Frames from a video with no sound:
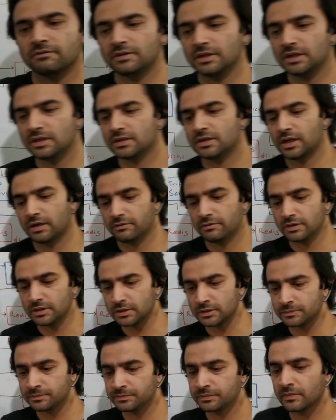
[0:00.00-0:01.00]
have these drivers
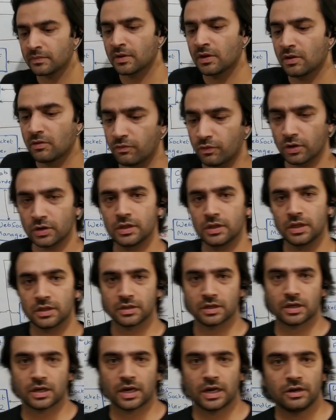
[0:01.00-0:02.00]
for this
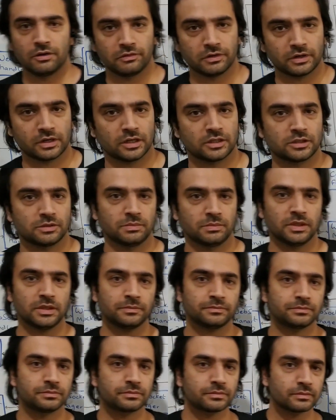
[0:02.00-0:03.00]
kind of a customer.
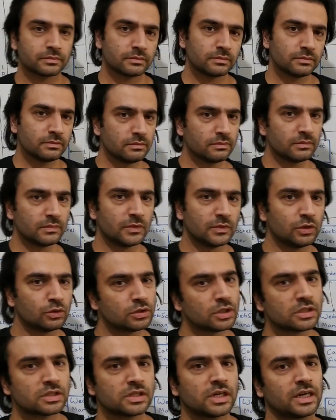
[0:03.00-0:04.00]
You
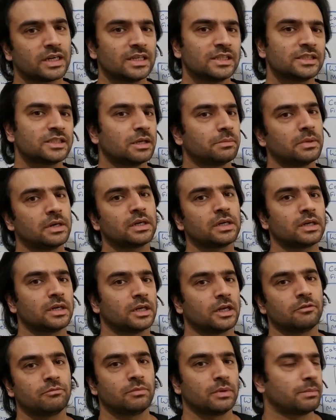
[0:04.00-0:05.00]
just arrange them
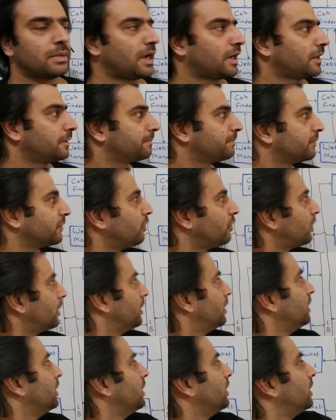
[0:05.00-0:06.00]
and give me back. Okay.
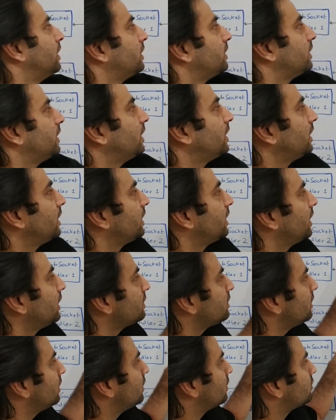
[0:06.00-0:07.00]
Then it gets
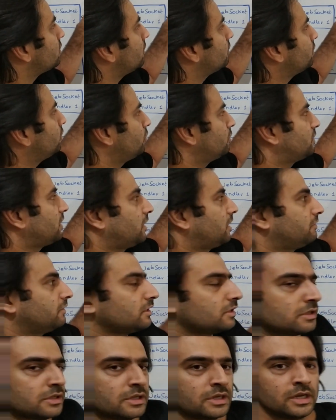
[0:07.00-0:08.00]
a list of those
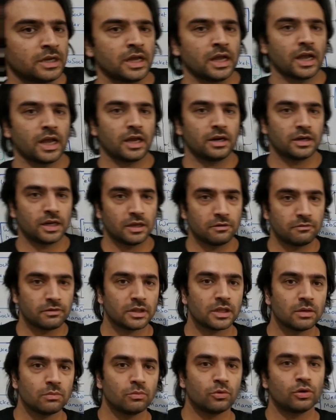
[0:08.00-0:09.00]
drivers and
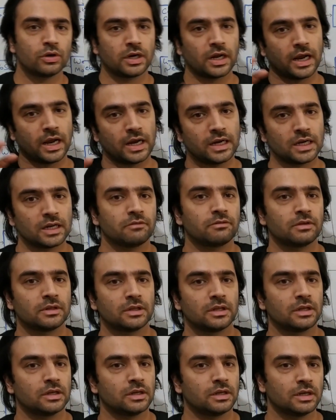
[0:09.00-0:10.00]
given the mode and given
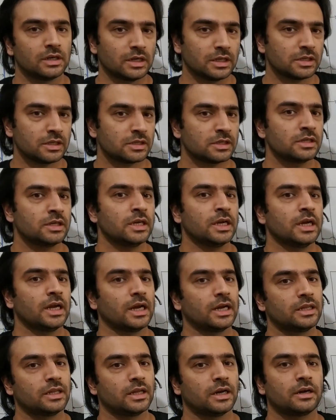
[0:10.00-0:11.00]
the list,
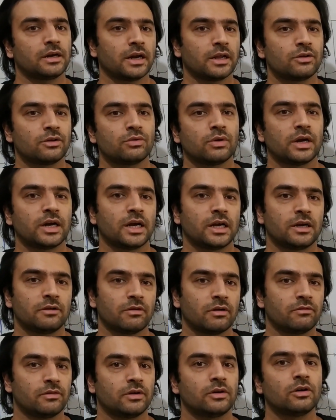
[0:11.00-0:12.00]
it then tries to
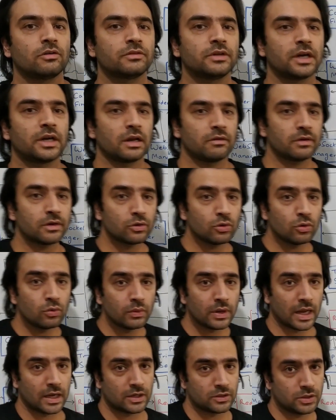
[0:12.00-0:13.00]
identify one of the drivers who
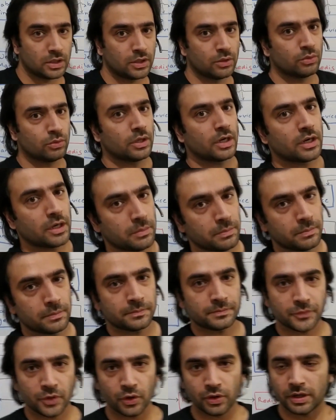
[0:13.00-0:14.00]
will actually do that trip.
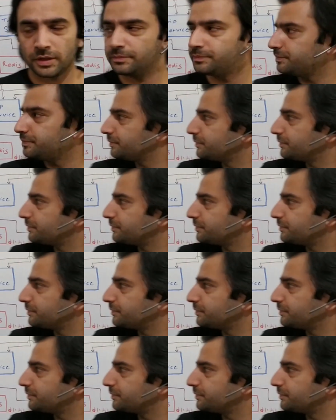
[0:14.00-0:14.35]
Okay.